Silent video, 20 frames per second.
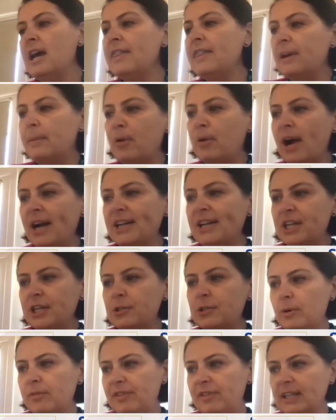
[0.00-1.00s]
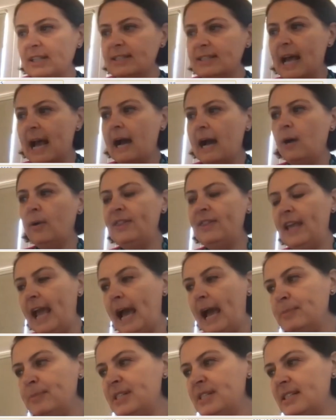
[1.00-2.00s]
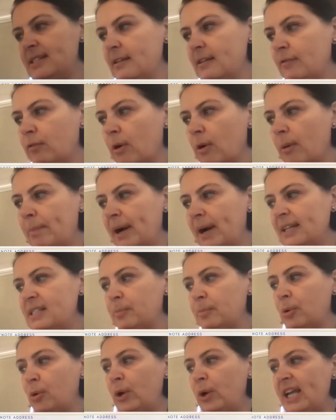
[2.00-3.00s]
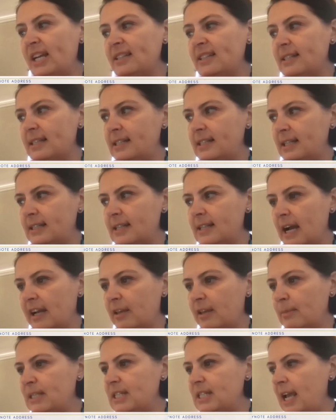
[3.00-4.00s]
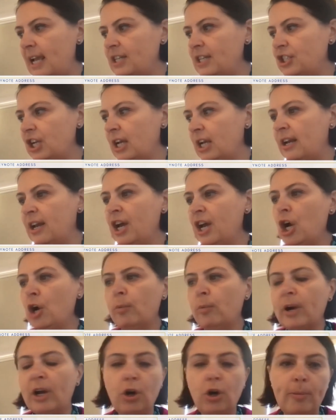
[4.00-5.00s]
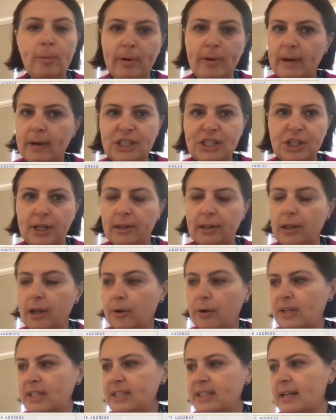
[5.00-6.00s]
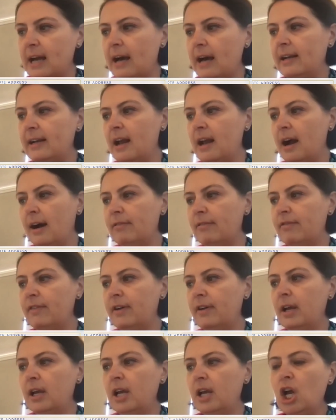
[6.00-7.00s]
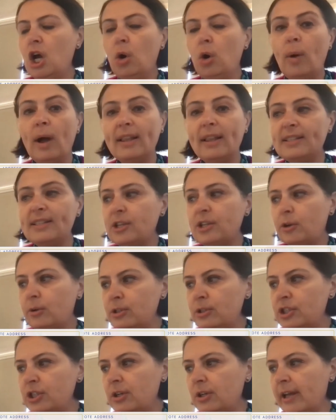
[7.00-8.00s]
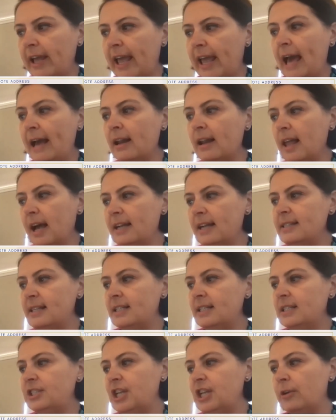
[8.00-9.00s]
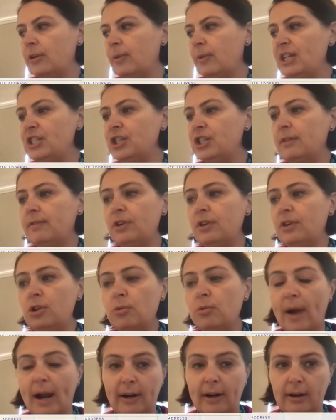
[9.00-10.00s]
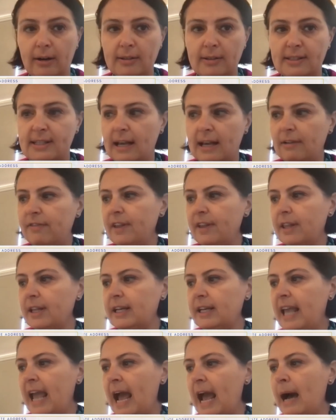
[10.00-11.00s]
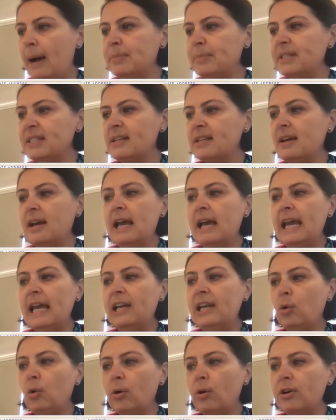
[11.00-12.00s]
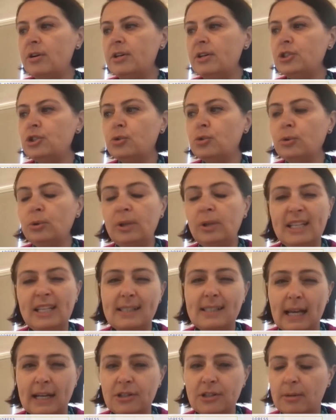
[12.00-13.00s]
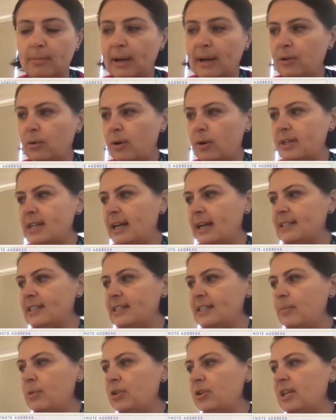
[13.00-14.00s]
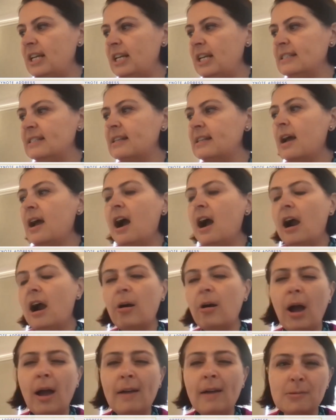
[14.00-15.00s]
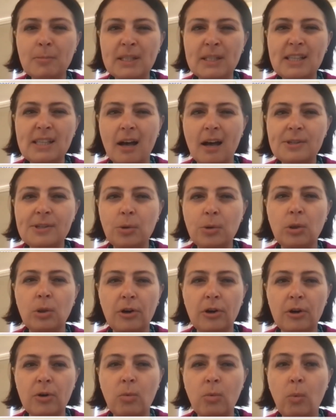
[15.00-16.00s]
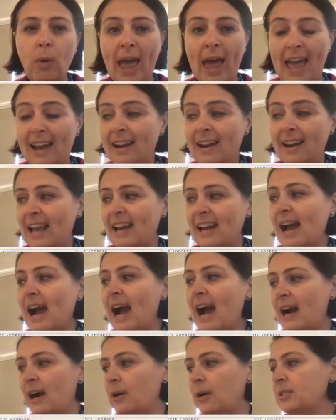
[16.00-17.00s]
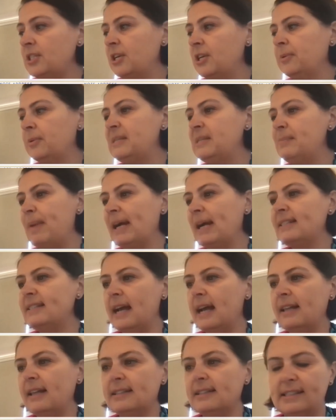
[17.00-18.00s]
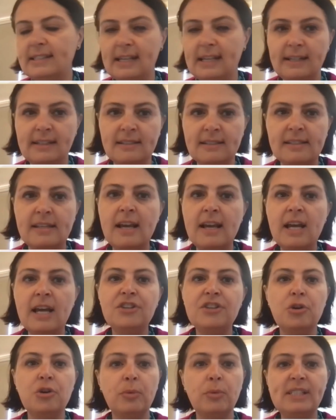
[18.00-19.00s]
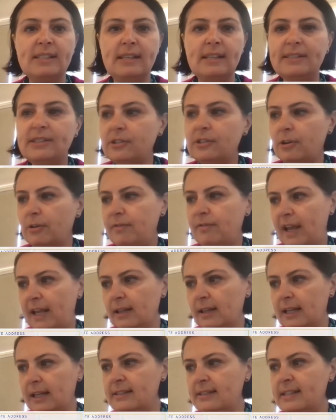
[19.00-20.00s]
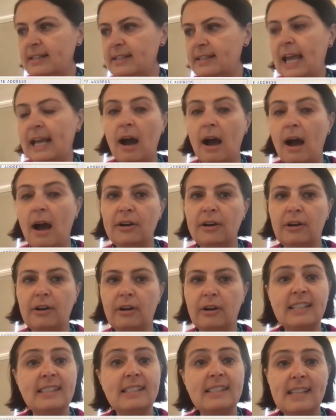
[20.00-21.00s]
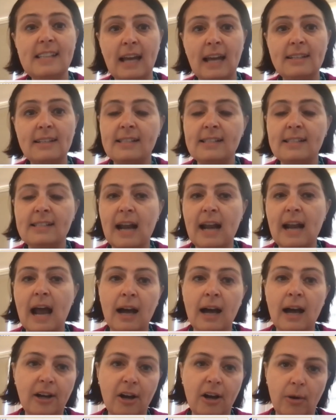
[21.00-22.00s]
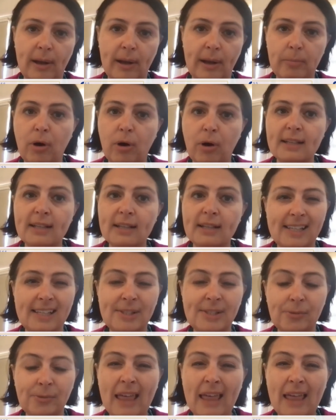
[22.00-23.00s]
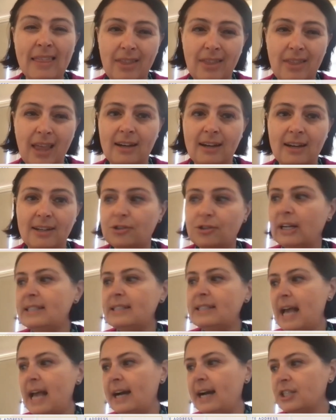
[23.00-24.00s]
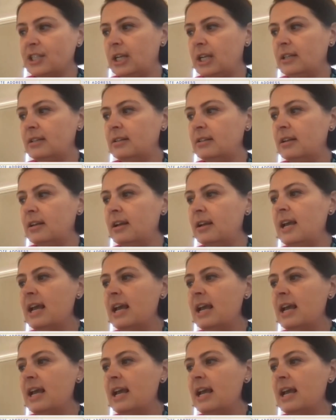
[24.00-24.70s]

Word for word: The project reveals how, in the absence of robust pre-existing documentation, recuperation alone is not enough. While it's crucial to catalyze the generation of new records that fill in gaps, in order to truly center minoritized communities, Archives must also learn when and how to respect silences, to resist surveillance, and honor consent as an ongoing process rather than a transaction.